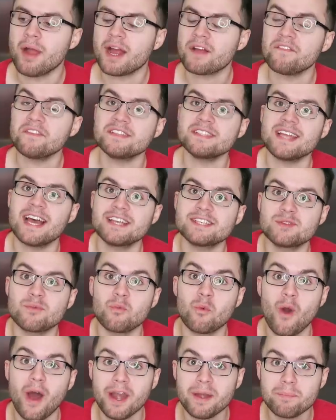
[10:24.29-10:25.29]
breakfast
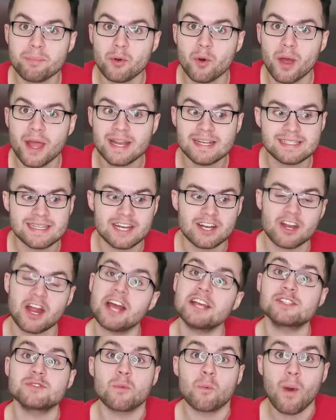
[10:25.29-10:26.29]
has one point, dinner
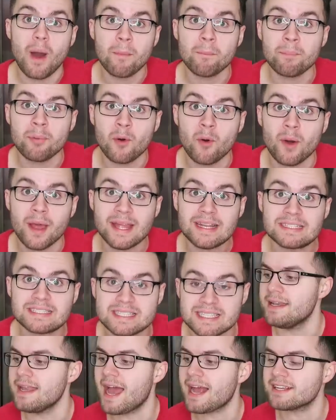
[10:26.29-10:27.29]
has one
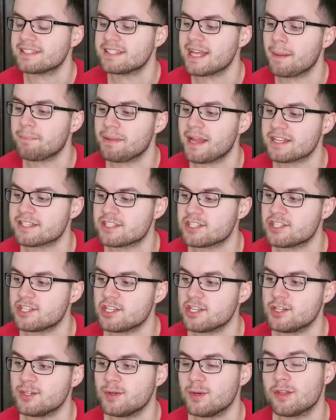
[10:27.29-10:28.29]
point. Next up, let's
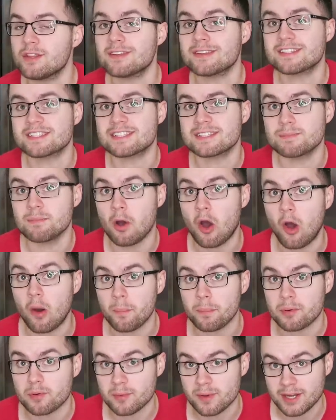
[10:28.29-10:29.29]
do the
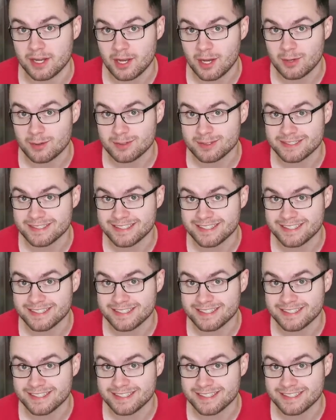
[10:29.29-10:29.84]
small burritos.